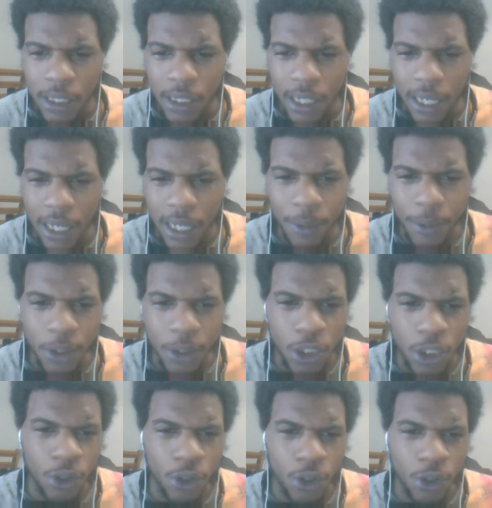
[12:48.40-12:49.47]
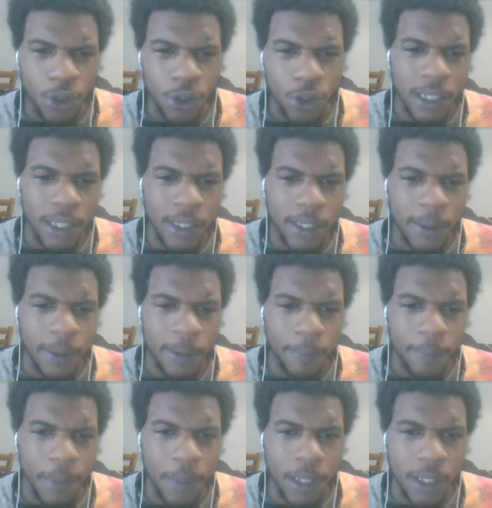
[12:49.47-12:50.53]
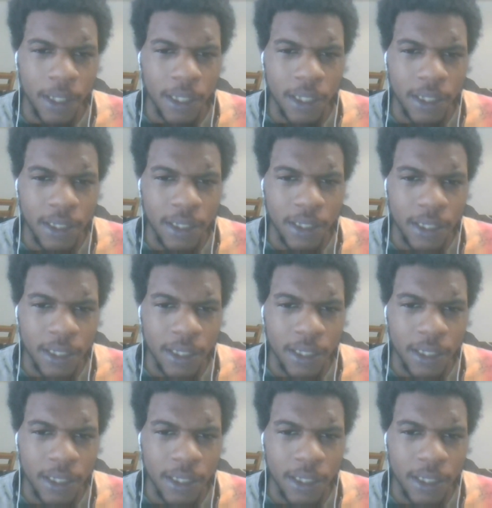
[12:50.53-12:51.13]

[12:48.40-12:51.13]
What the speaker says: I will show y'all, but let's see.